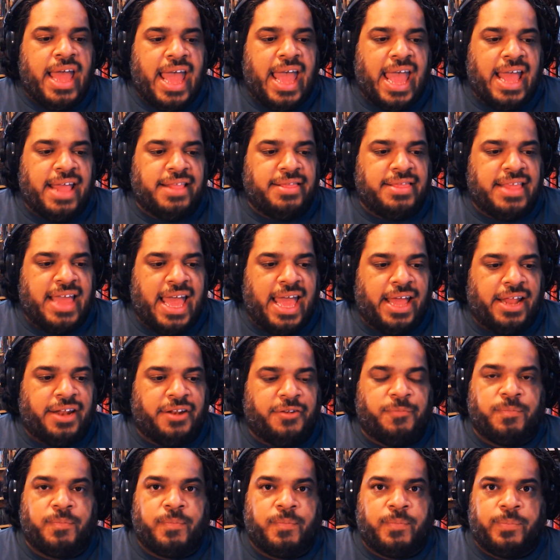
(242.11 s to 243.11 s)
And
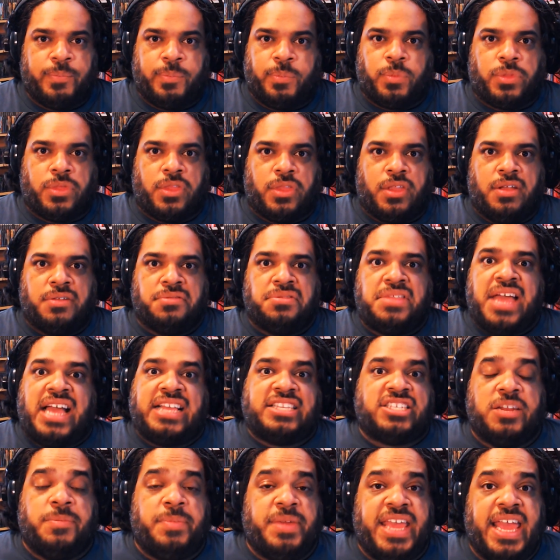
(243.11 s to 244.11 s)
then that's
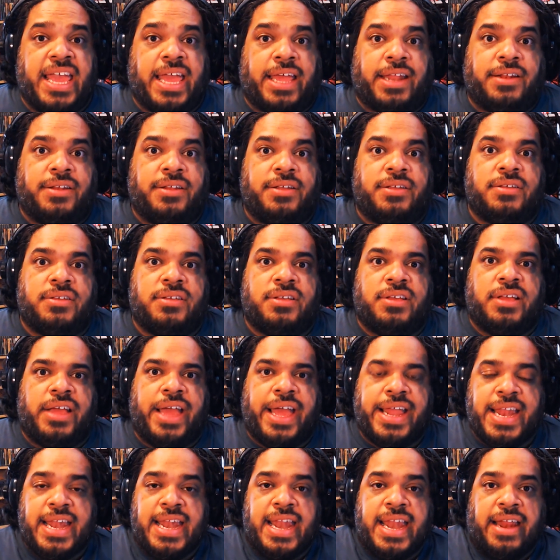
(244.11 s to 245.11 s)
going to be it.
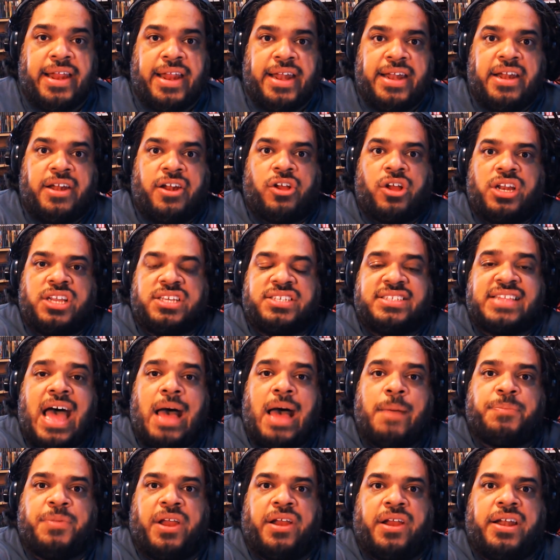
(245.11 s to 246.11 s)
And then they're going to
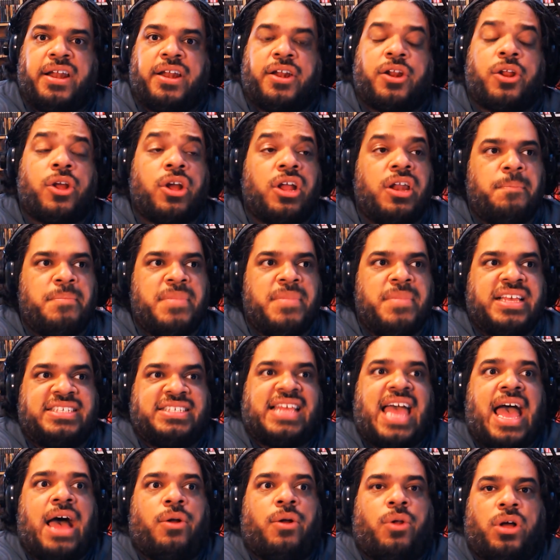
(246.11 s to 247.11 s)
stop there. And then they're going to miss
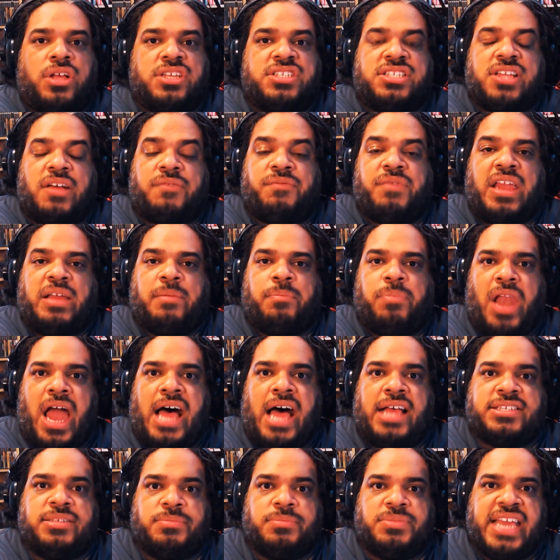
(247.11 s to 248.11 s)
out on stuff like
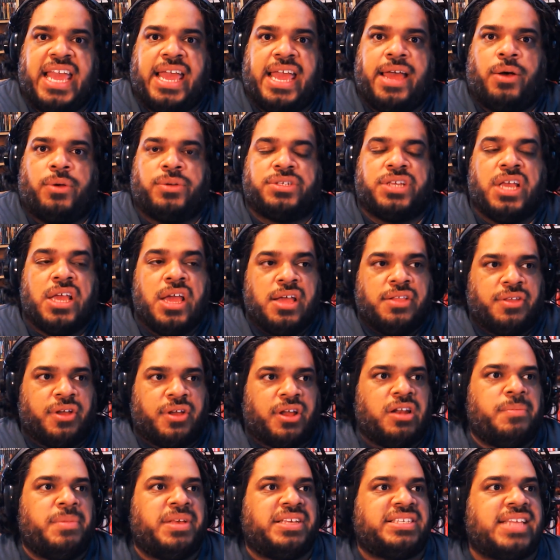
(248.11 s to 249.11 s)
Blossom Tales. They're
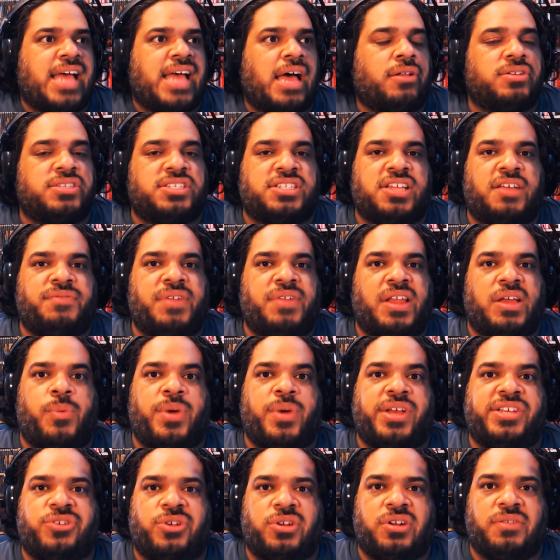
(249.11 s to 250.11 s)
going to miss out on stuff like
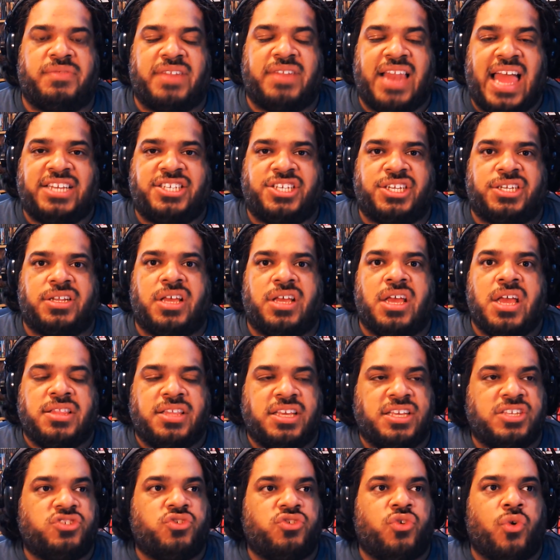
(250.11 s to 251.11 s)
Wizard of Legend.
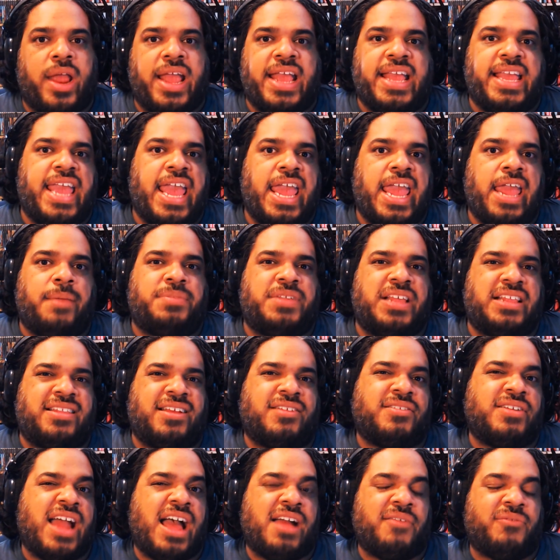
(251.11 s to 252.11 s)
These great games that
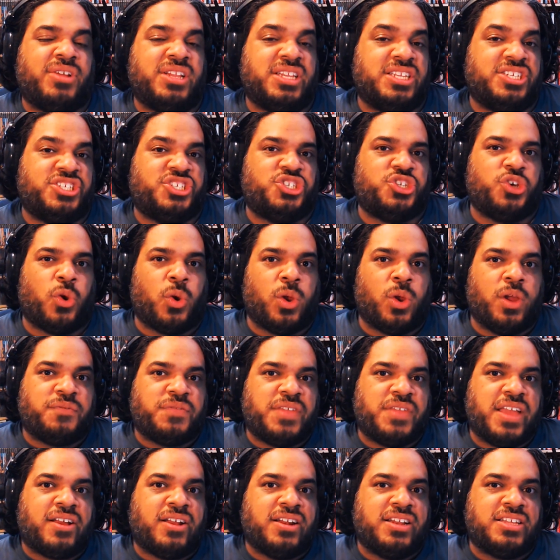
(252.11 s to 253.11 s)
they're not really sure if
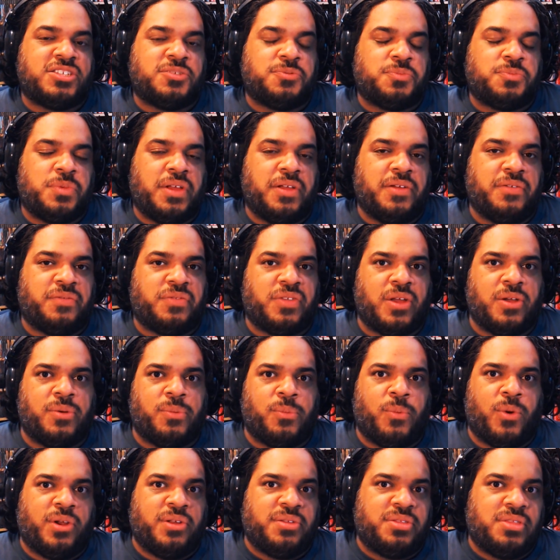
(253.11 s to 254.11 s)
they're
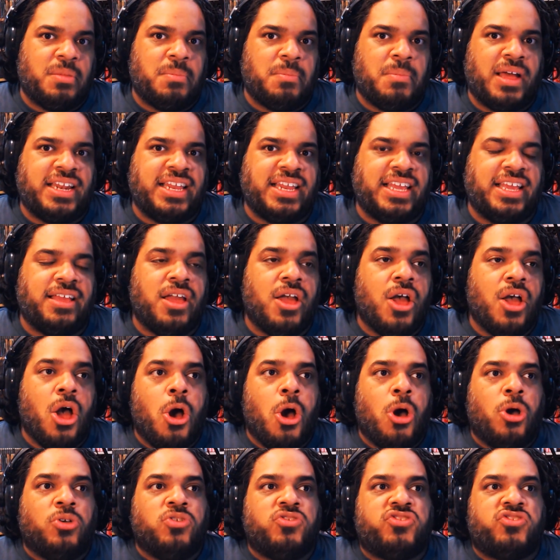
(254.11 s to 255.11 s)
worth the money.
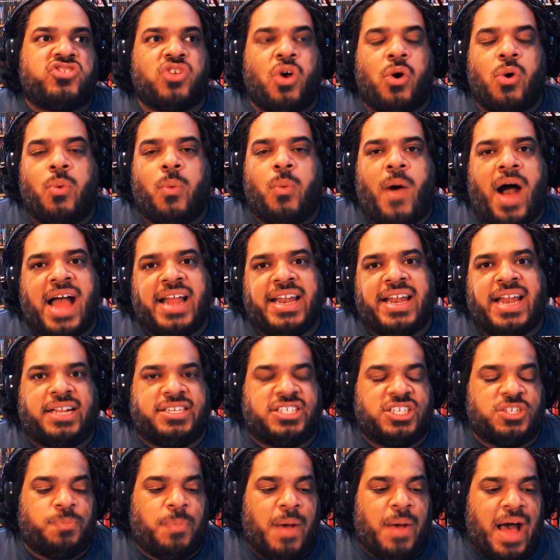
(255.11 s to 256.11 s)
So why not
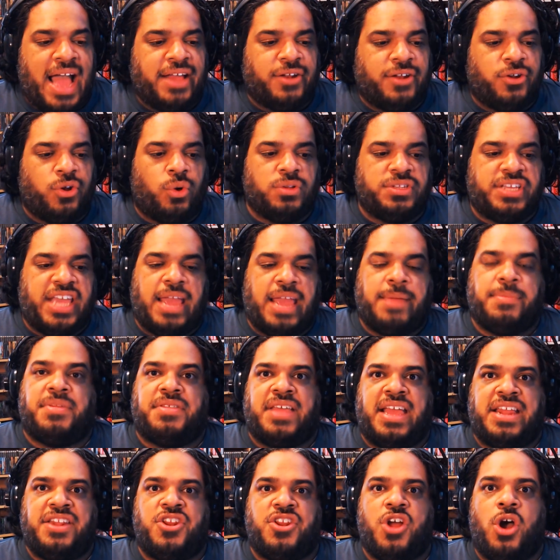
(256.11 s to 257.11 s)
just buy an old game that
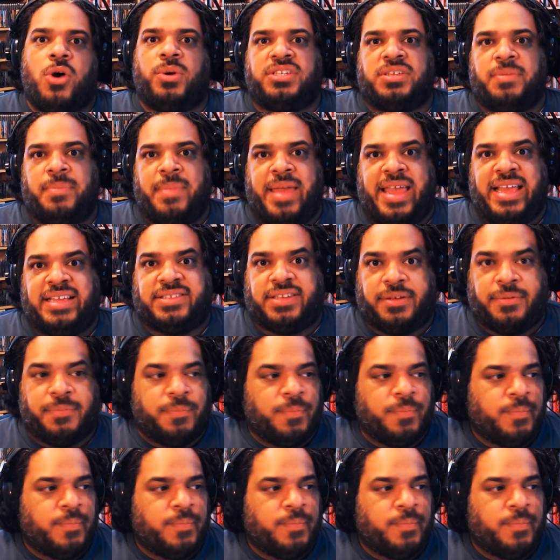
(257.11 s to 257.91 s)
they know is amazing?